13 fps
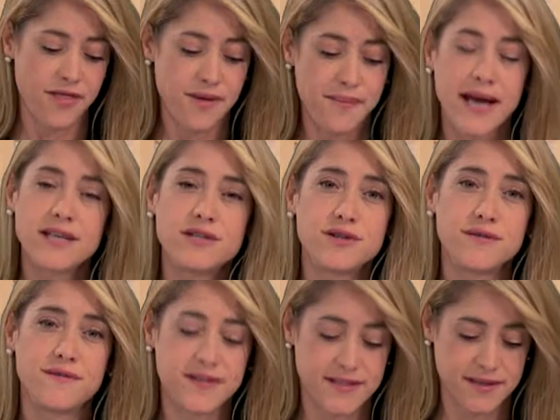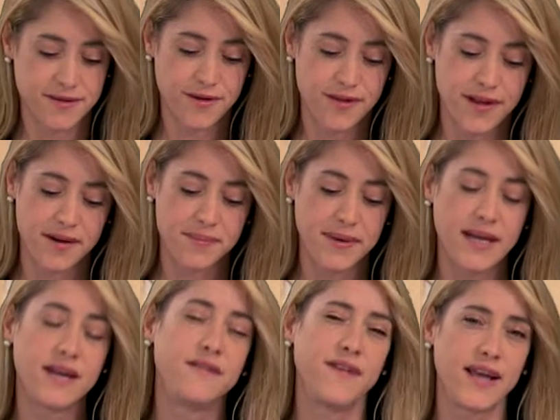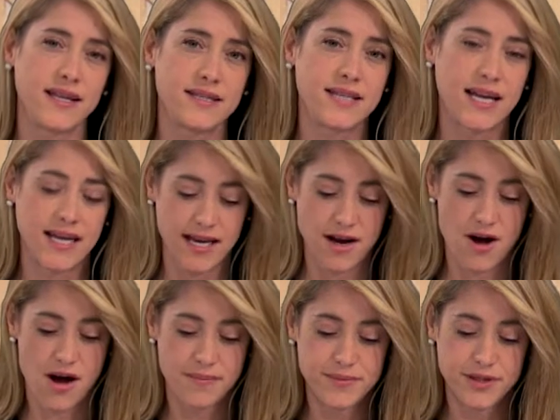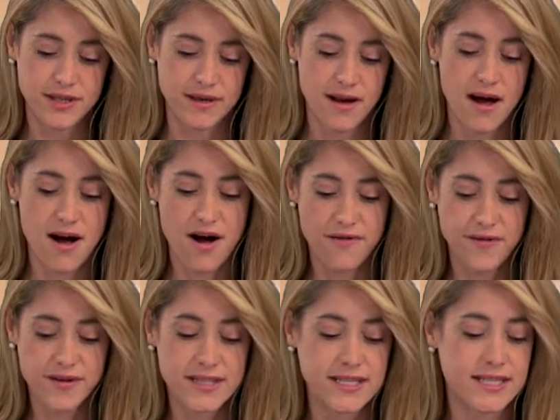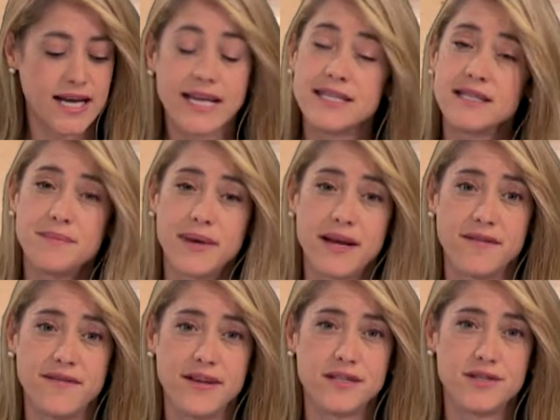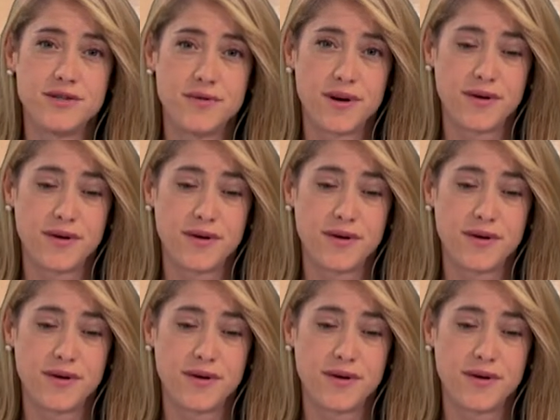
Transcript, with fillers: The Master of Physical Therapy Advanced Standing option offers enticing benefits to our